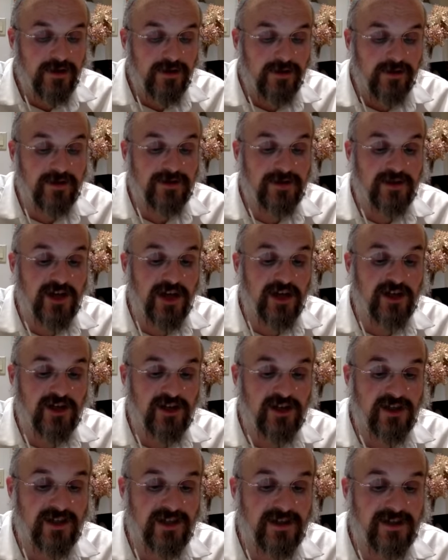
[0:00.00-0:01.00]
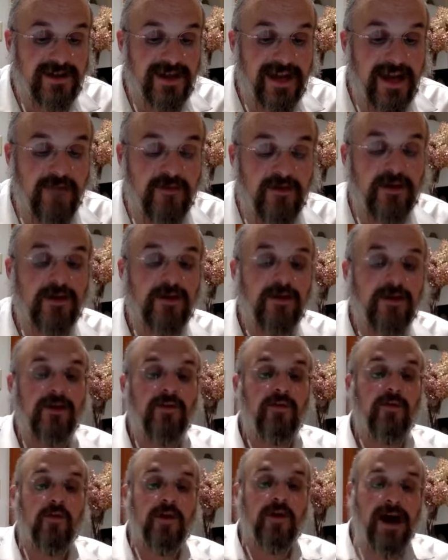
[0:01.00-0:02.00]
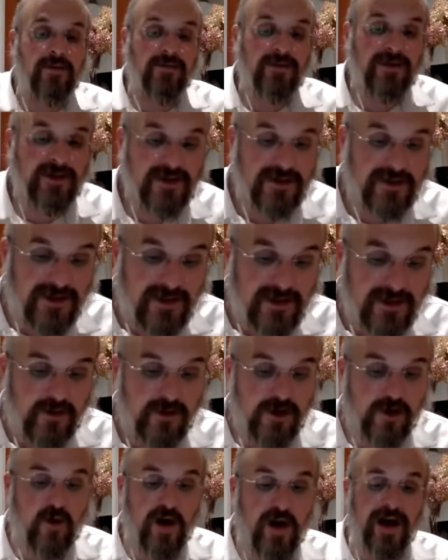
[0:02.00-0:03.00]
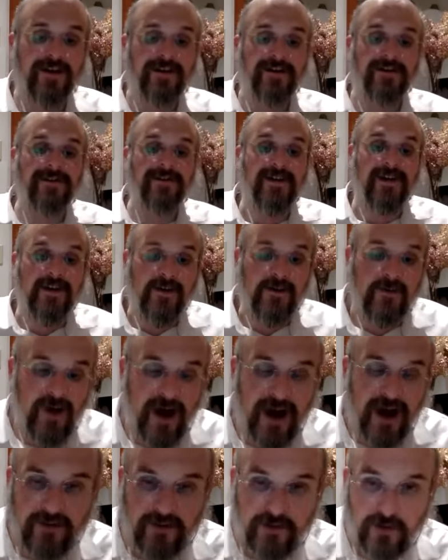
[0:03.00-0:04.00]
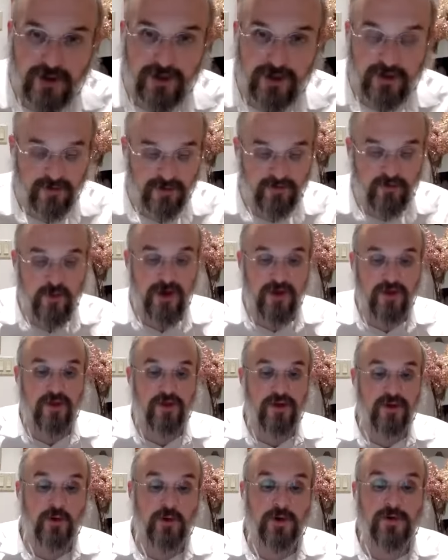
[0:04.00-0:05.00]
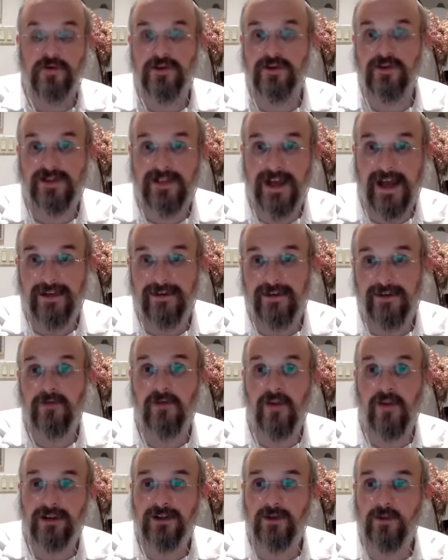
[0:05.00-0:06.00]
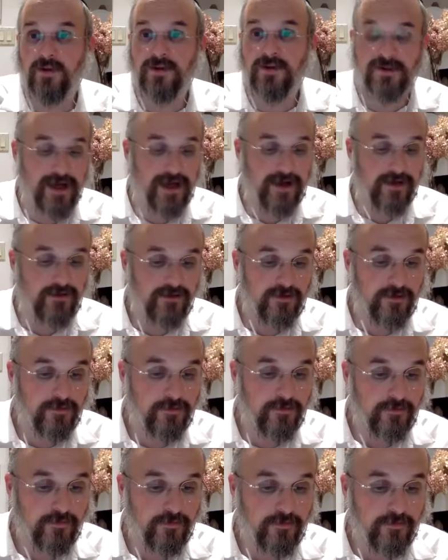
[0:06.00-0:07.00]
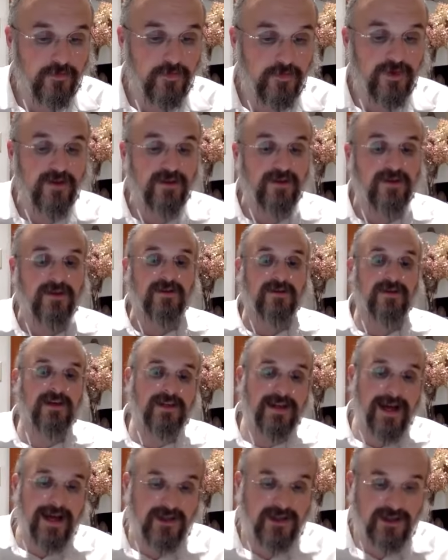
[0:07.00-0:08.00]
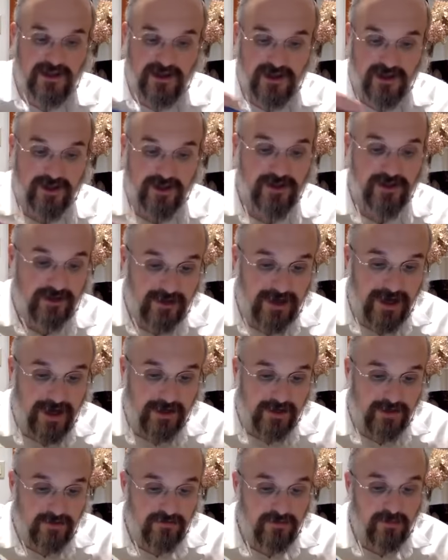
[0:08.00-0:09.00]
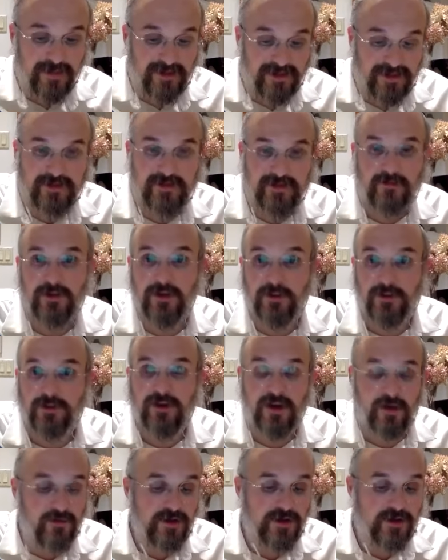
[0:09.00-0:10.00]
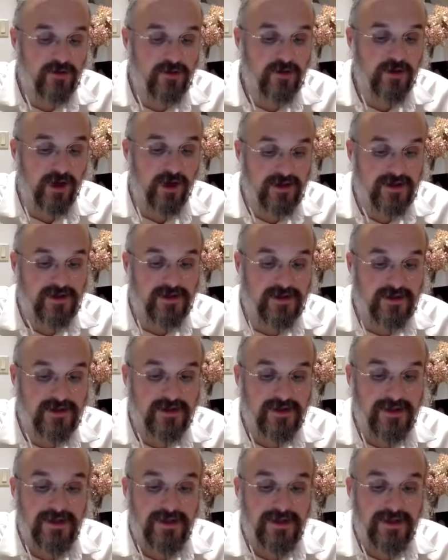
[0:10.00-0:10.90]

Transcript: This suggestion is that every four amas requires five tvachim of width in order for it to stand, and if not, it won't stand. Says Rashi, if the tenan must be some Lutna Mishnah Begozis.